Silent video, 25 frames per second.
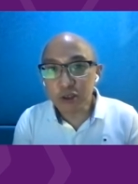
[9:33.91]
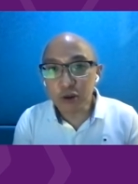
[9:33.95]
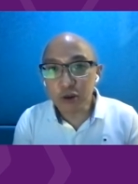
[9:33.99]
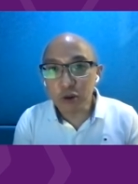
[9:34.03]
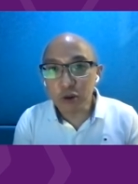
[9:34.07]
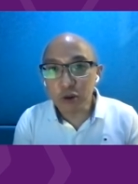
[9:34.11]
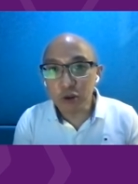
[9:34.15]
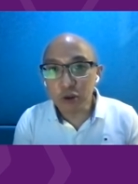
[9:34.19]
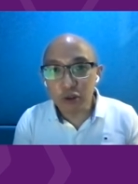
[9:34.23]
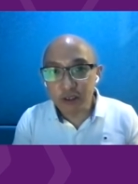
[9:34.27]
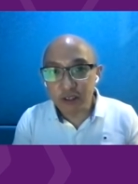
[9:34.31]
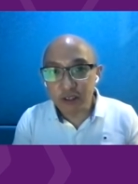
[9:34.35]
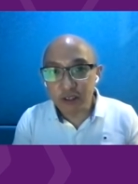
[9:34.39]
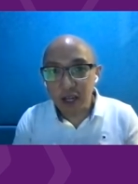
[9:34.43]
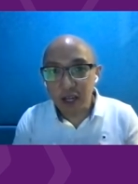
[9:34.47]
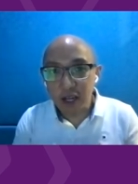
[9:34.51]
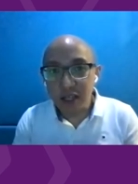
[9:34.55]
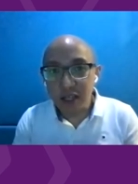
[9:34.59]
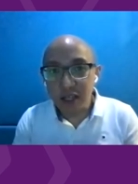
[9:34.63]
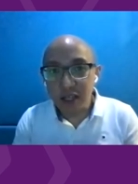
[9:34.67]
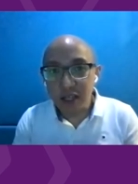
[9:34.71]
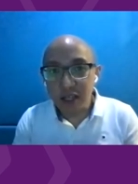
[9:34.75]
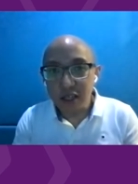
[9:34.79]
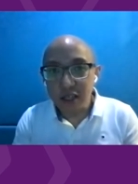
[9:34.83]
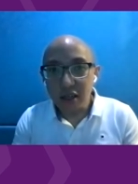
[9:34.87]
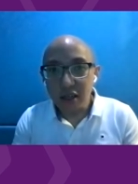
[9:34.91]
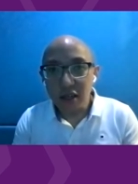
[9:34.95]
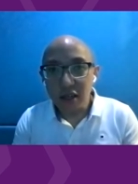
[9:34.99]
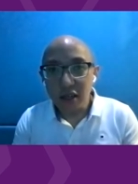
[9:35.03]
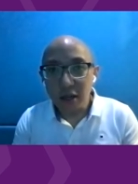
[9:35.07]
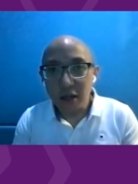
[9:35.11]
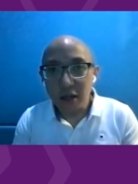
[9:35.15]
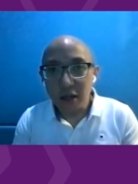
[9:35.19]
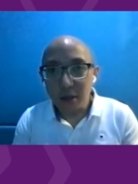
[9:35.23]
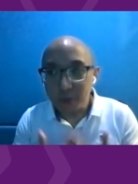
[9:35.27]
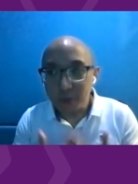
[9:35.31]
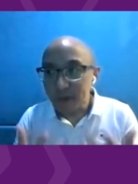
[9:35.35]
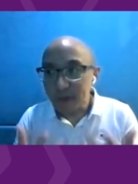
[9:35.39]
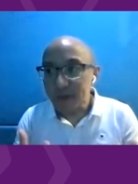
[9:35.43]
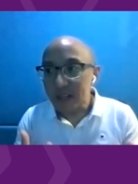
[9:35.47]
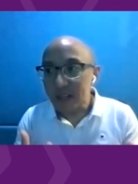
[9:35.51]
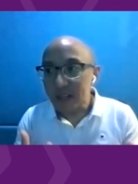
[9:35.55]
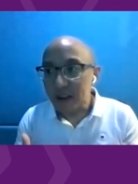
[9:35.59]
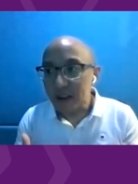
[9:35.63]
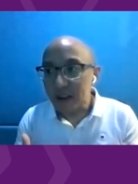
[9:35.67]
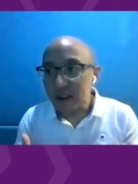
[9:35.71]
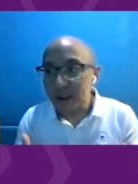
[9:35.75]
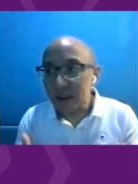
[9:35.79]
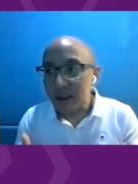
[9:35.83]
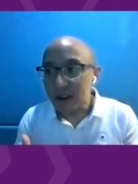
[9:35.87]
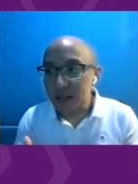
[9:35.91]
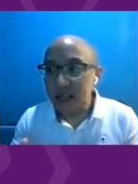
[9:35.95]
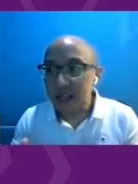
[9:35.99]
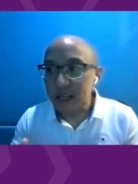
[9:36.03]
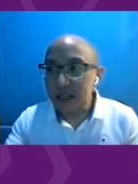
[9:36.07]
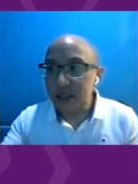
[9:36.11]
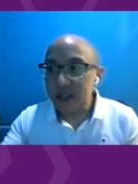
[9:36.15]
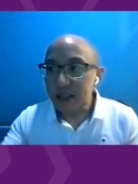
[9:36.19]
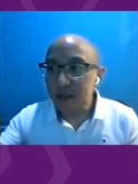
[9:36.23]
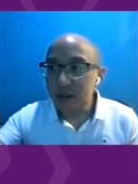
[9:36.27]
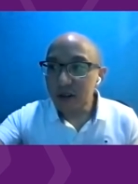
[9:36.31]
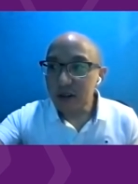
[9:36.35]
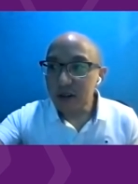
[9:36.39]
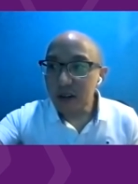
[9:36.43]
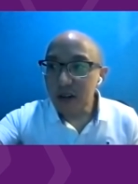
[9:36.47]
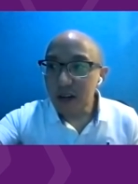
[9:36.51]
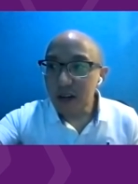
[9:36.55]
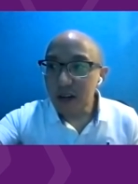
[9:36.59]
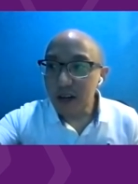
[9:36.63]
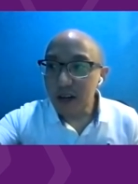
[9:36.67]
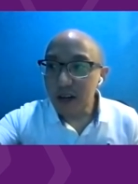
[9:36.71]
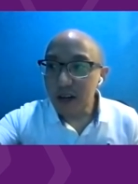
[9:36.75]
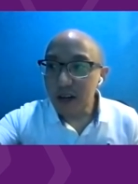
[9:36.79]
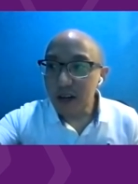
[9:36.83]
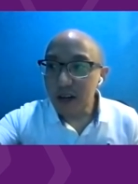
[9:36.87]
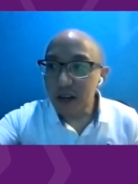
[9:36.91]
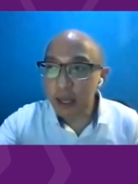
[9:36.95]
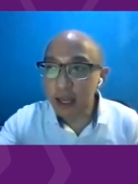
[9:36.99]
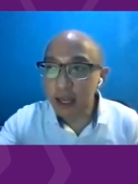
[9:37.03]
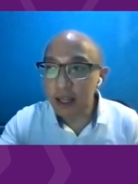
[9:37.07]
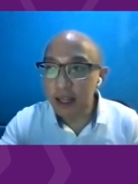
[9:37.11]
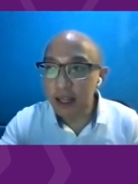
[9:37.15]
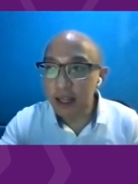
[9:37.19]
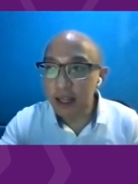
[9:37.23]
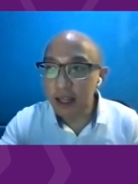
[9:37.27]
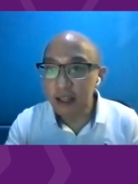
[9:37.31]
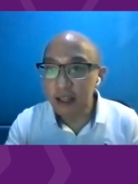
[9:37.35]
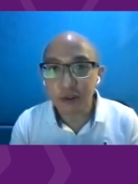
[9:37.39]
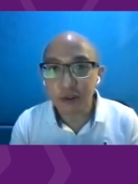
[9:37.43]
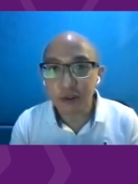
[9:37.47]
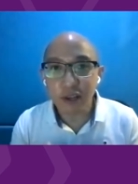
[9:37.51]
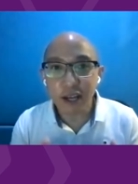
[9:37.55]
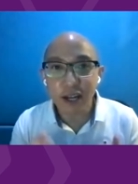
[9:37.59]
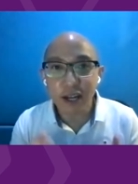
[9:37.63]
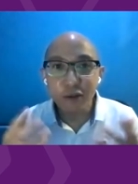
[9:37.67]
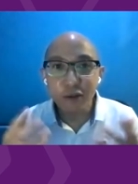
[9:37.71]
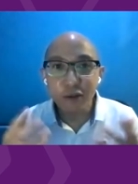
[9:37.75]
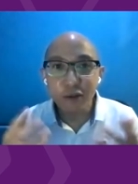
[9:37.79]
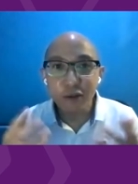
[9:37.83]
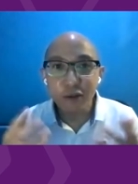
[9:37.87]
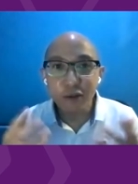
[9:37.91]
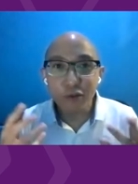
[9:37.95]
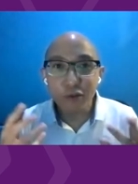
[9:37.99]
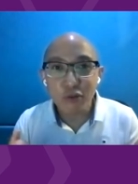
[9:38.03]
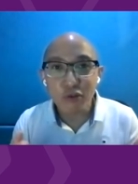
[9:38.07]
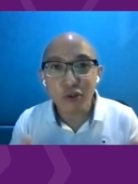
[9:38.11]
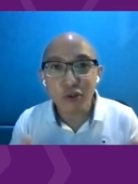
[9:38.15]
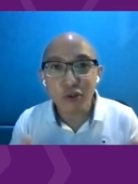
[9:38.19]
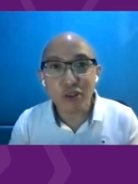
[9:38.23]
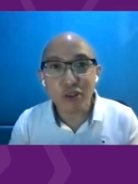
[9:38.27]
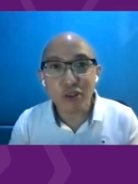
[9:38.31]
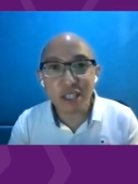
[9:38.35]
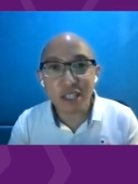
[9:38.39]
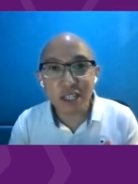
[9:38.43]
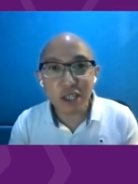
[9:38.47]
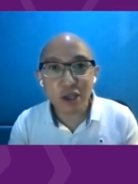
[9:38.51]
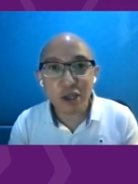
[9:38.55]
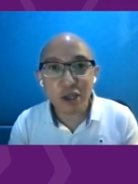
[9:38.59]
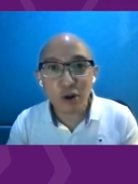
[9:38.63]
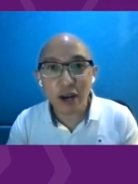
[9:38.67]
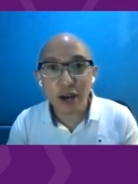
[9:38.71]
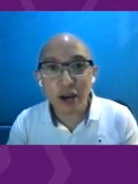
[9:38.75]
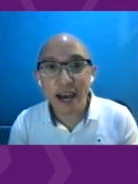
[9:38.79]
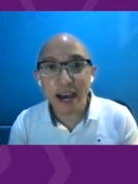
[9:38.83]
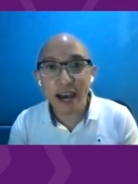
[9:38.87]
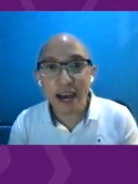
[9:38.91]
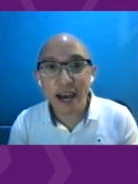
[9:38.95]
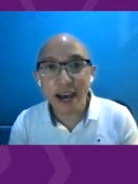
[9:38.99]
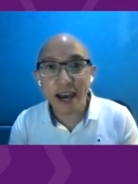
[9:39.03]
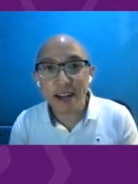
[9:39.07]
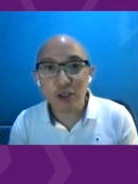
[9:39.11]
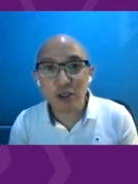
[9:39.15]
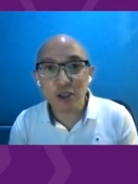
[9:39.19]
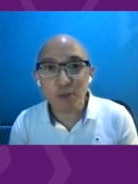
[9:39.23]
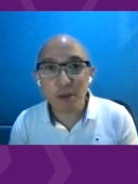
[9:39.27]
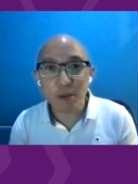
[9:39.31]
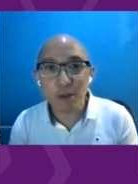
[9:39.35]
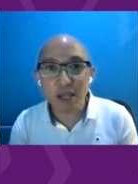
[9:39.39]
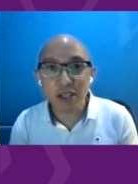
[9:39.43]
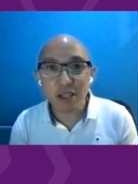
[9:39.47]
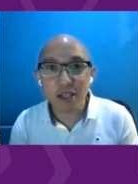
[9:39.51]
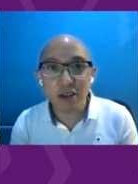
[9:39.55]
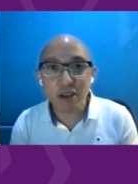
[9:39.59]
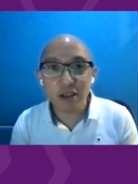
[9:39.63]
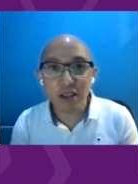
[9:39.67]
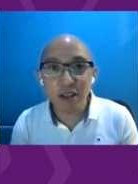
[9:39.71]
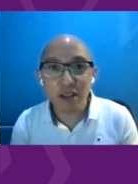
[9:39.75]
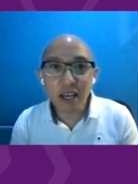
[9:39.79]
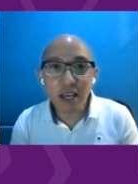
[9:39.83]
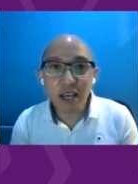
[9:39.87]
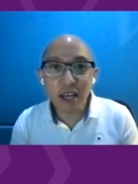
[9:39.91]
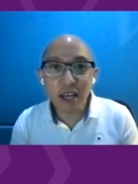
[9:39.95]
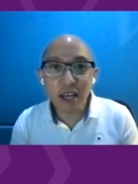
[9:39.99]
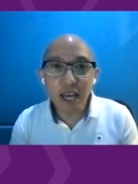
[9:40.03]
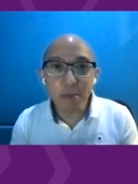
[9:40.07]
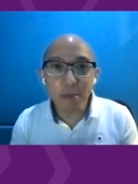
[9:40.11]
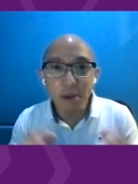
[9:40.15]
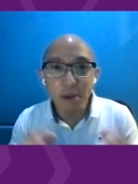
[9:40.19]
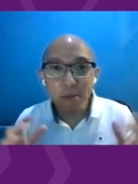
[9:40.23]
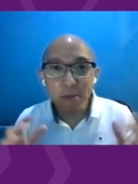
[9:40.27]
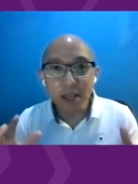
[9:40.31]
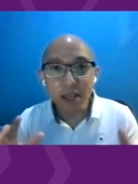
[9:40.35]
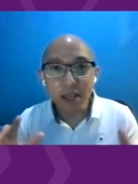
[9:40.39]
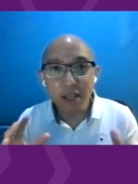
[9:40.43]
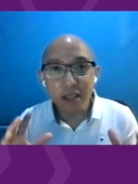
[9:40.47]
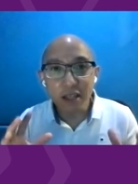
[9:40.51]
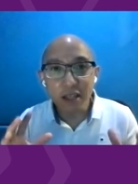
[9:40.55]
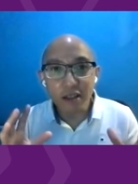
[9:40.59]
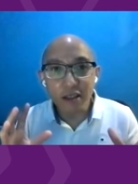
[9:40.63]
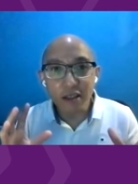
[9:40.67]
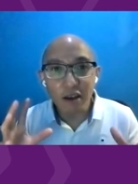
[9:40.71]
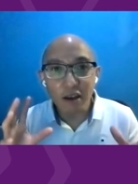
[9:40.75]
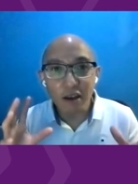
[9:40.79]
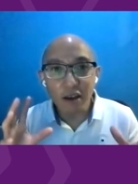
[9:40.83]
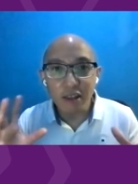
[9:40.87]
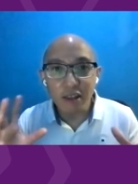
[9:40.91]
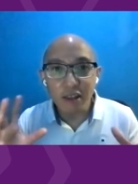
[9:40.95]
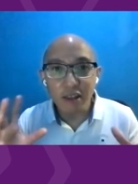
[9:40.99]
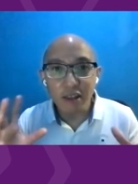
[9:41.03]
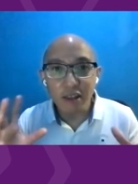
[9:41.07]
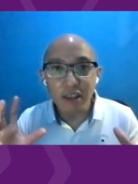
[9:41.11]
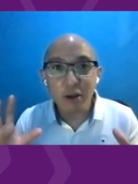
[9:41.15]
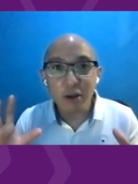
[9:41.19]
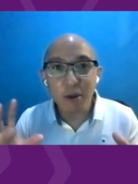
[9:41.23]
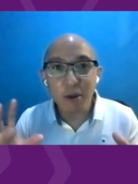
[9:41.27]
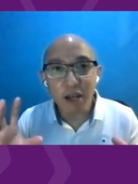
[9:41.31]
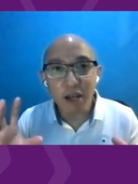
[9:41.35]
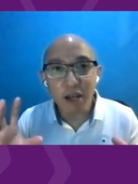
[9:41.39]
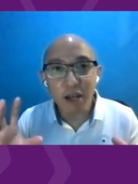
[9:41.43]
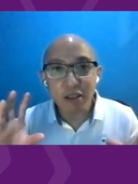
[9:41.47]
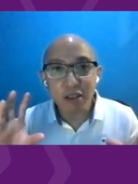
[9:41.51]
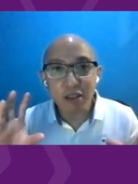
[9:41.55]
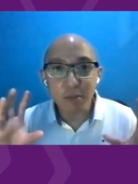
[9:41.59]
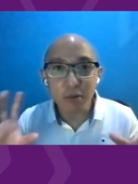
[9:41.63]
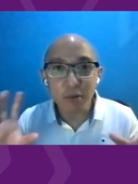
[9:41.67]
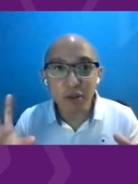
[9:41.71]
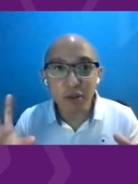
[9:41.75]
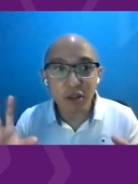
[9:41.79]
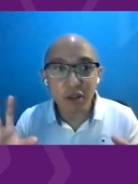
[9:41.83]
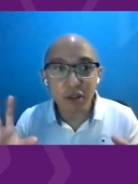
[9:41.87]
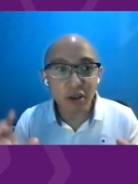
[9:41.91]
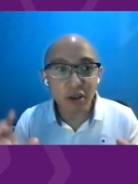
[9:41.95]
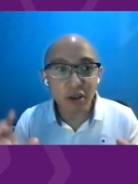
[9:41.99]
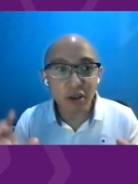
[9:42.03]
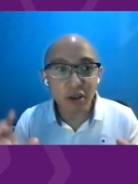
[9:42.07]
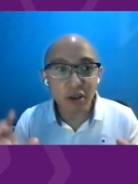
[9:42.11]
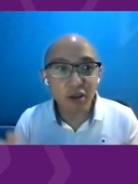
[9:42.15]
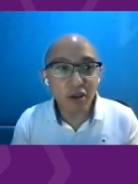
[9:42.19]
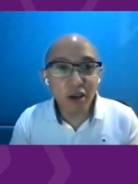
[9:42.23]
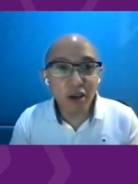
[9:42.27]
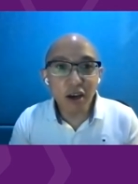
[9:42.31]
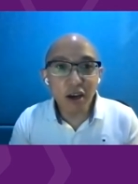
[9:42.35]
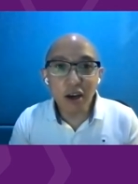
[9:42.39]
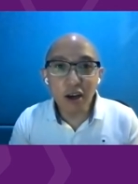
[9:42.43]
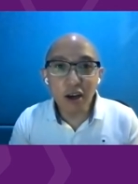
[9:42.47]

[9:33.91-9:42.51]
So you discussed a bit of the architecture, and kind of removed your CTO hat, as you mentioned, and maybe not think about some of the